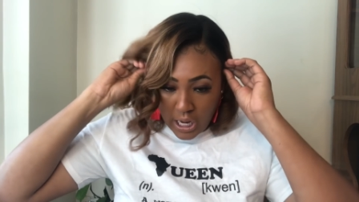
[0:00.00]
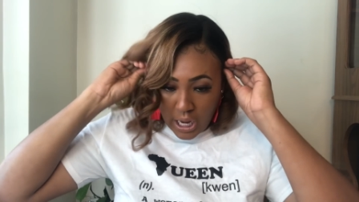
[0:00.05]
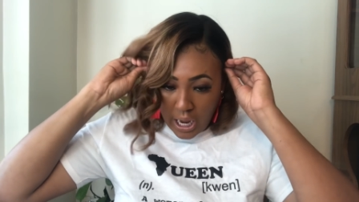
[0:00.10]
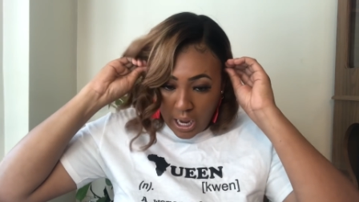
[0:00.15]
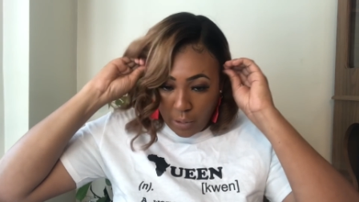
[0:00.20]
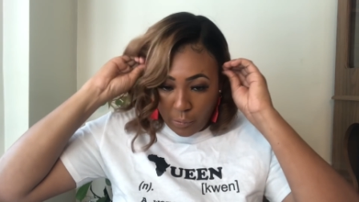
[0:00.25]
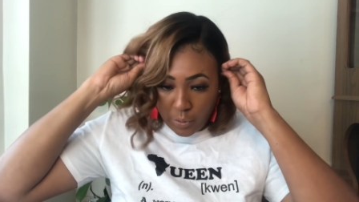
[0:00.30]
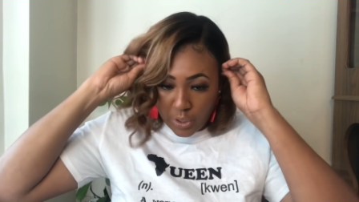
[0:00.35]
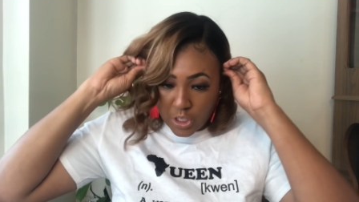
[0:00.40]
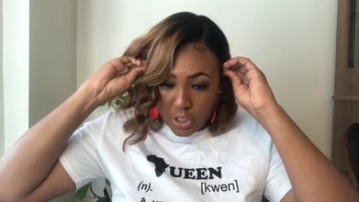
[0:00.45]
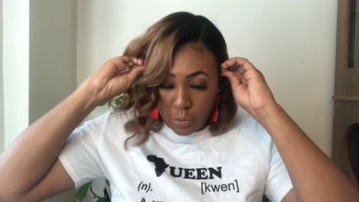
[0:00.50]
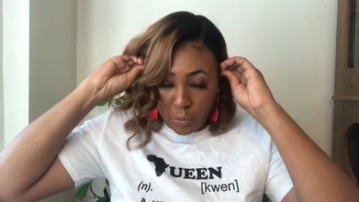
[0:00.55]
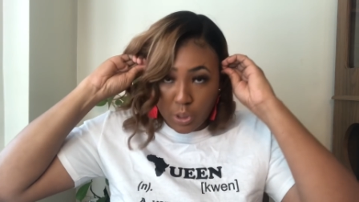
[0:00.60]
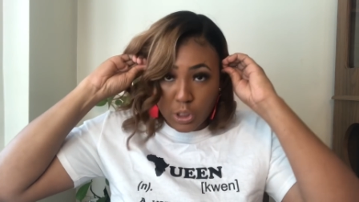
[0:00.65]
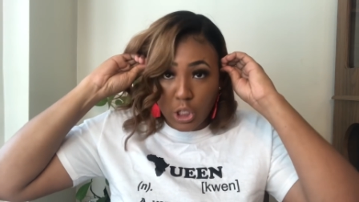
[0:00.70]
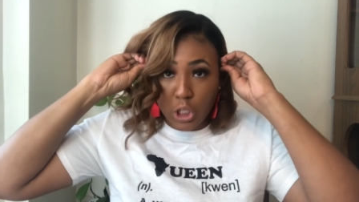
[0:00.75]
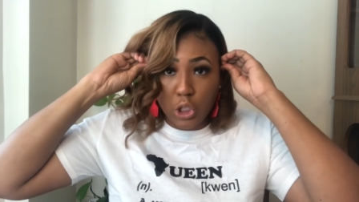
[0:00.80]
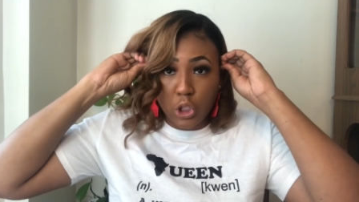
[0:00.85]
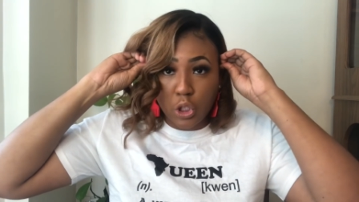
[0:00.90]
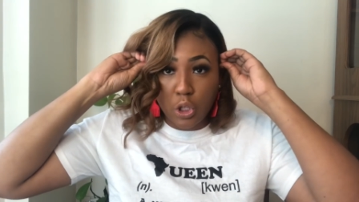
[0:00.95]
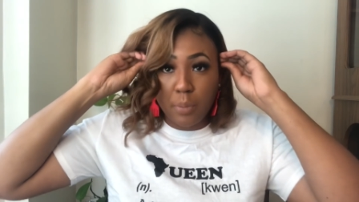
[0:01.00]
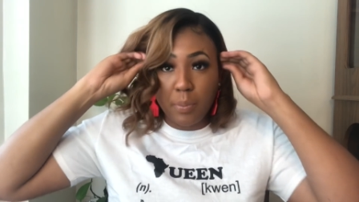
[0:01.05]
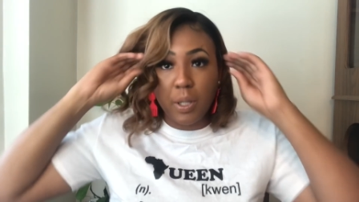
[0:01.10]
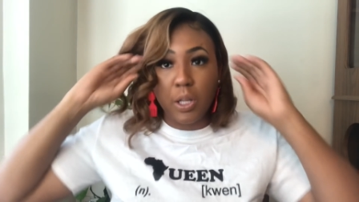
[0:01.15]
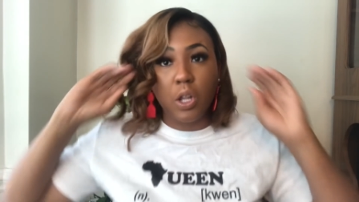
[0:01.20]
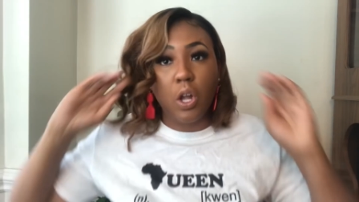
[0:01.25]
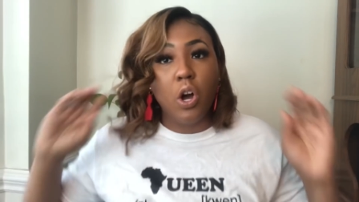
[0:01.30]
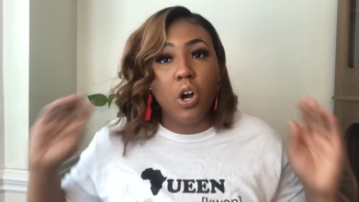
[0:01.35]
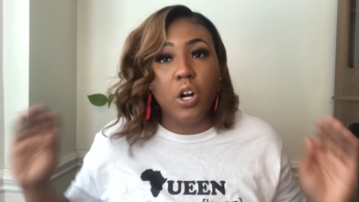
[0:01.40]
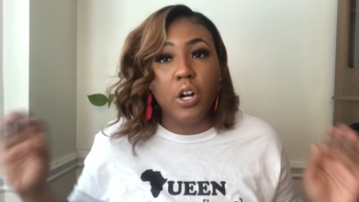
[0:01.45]
I wish it was a little bit
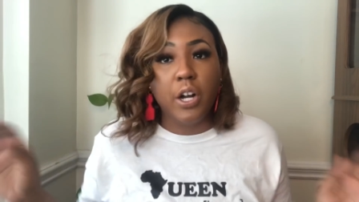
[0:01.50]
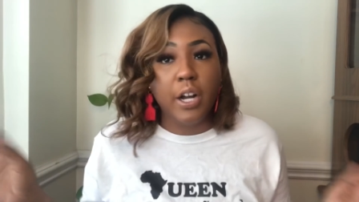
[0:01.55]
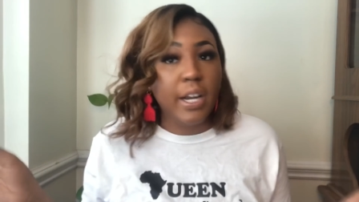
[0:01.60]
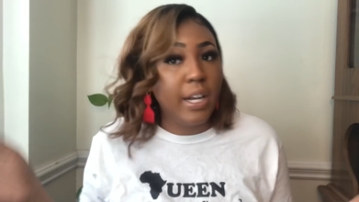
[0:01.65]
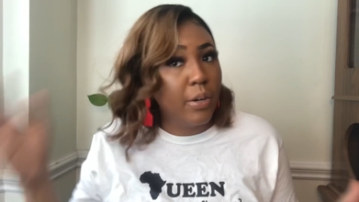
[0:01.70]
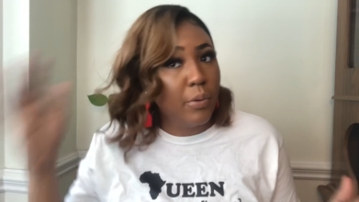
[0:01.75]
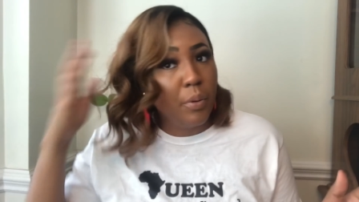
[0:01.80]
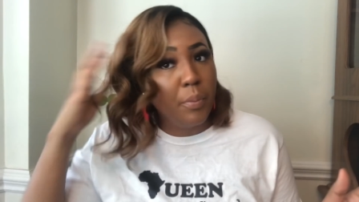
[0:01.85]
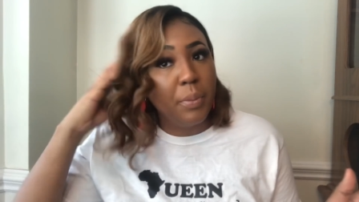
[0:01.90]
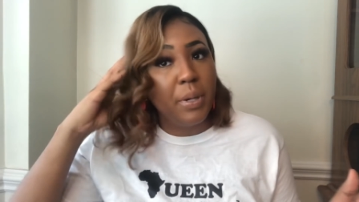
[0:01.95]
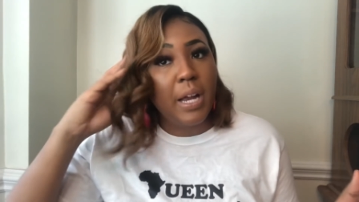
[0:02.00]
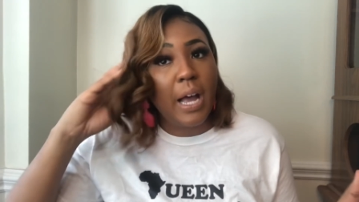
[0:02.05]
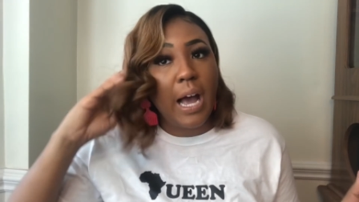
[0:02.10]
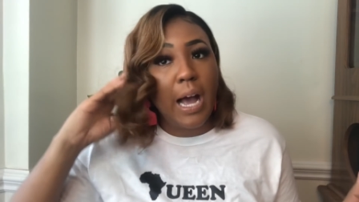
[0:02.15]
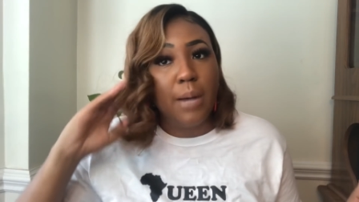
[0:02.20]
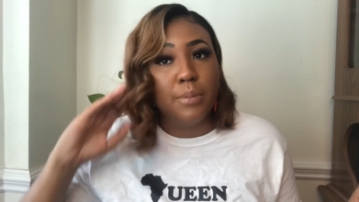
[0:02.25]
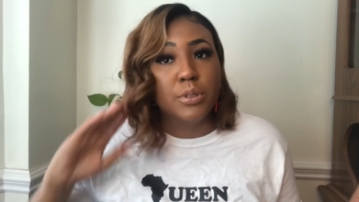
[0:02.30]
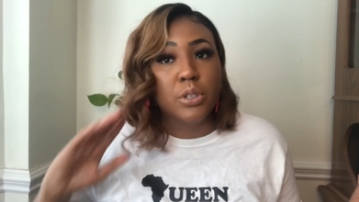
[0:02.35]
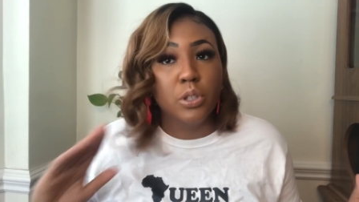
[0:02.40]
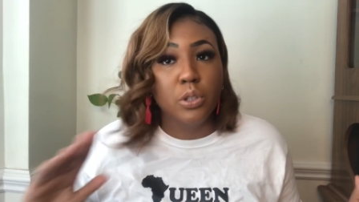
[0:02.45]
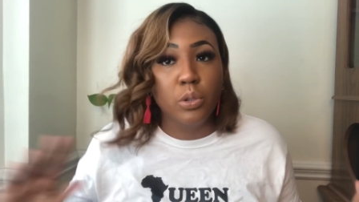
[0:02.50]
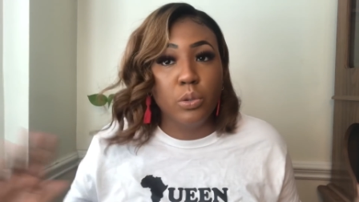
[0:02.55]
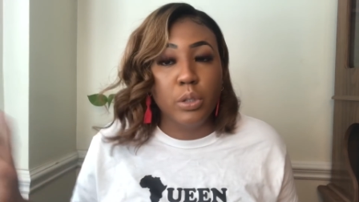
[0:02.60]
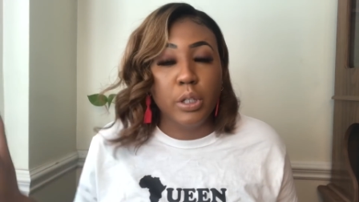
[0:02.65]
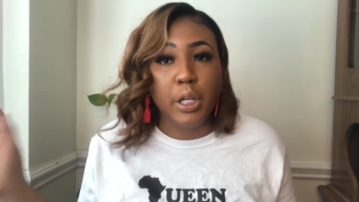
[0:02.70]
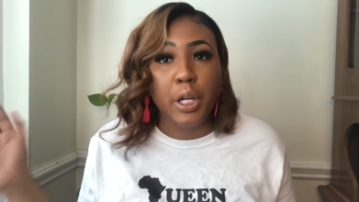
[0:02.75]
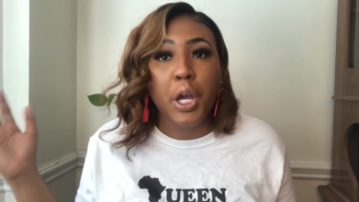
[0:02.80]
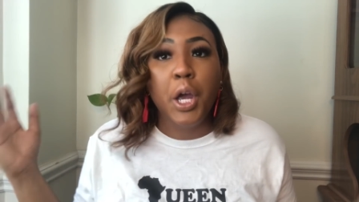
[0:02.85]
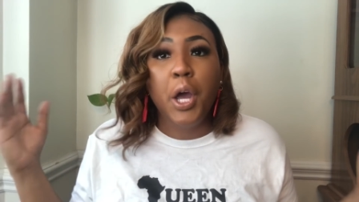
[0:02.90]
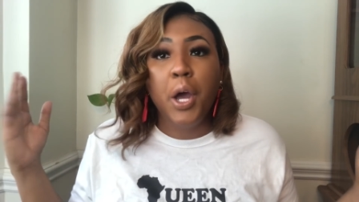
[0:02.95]
longer and it would be
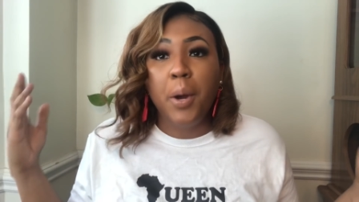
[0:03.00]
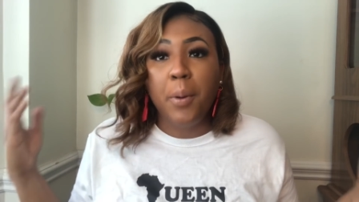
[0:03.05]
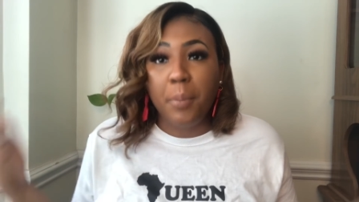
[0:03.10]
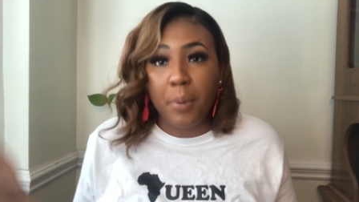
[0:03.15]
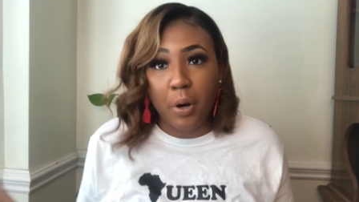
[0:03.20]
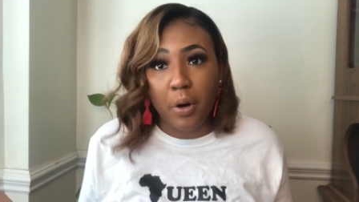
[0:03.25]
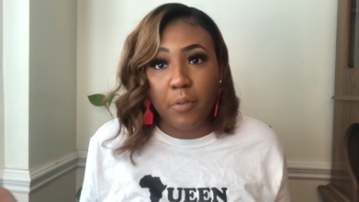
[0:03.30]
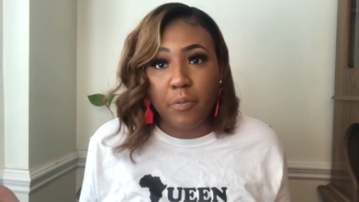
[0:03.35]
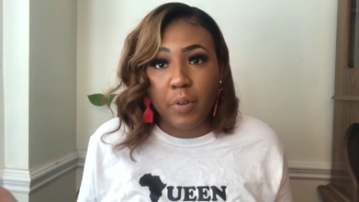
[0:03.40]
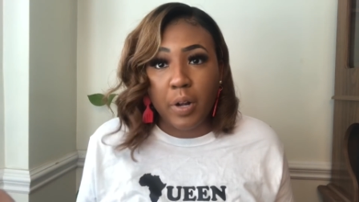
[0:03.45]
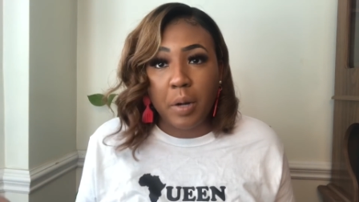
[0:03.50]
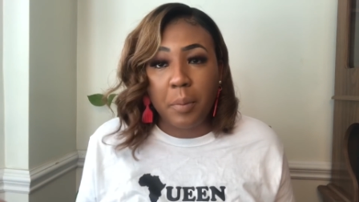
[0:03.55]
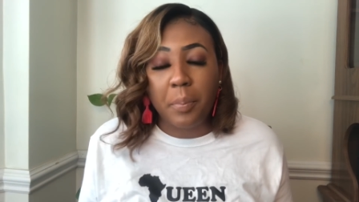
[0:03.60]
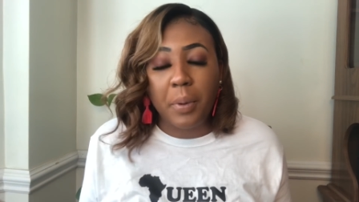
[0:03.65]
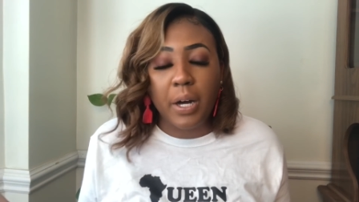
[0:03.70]
absolutely perfect.